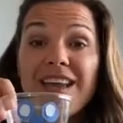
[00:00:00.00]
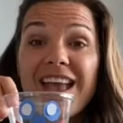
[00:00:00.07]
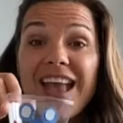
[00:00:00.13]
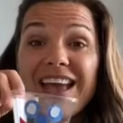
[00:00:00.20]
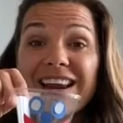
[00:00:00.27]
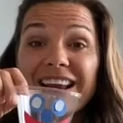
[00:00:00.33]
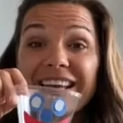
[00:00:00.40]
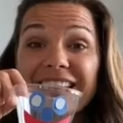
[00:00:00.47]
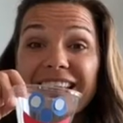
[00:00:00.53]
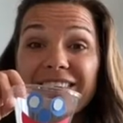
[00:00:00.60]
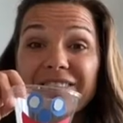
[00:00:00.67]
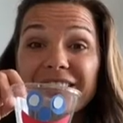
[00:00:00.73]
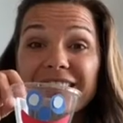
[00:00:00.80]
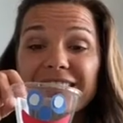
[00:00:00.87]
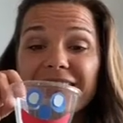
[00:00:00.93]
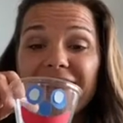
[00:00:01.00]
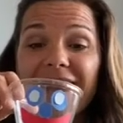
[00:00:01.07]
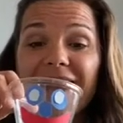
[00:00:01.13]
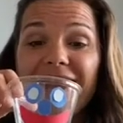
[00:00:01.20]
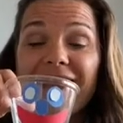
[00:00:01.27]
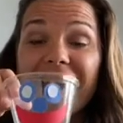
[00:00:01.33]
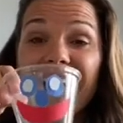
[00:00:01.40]
And I gave it
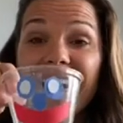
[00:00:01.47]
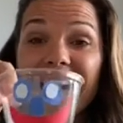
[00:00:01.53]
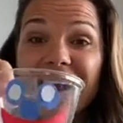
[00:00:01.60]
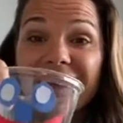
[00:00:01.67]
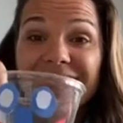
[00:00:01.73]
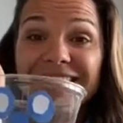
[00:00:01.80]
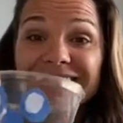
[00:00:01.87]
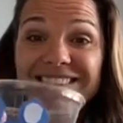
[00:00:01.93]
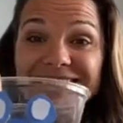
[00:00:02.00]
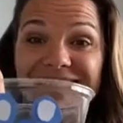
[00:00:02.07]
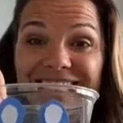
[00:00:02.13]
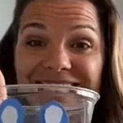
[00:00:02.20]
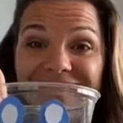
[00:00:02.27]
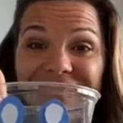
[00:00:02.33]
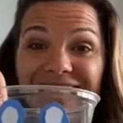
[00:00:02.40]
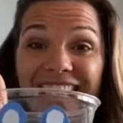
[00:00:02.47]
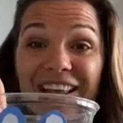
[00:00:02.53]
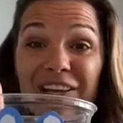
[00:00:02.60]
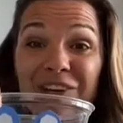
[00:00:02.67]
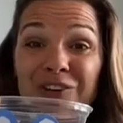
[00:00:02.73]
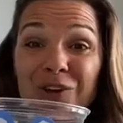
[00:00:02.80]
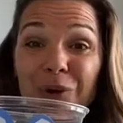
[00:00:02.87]
eyes
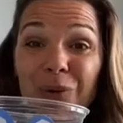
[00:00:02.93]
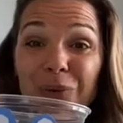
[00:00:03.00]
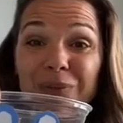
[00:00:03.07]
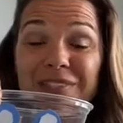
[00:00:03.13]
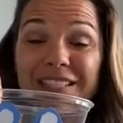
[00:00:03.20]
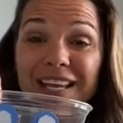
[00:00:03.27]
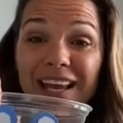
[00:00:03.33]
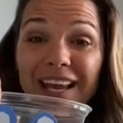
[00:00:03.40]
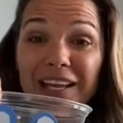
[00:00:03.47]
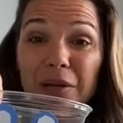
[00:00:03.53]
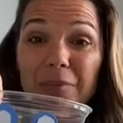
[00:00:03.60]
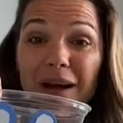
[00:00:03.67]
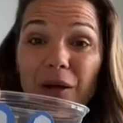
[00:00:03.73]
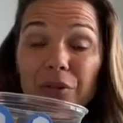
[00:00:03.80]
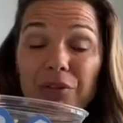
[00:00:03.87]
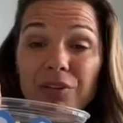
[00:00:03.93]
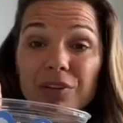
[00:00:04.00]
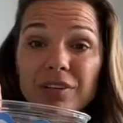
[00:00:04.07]
and a nose and a mouth.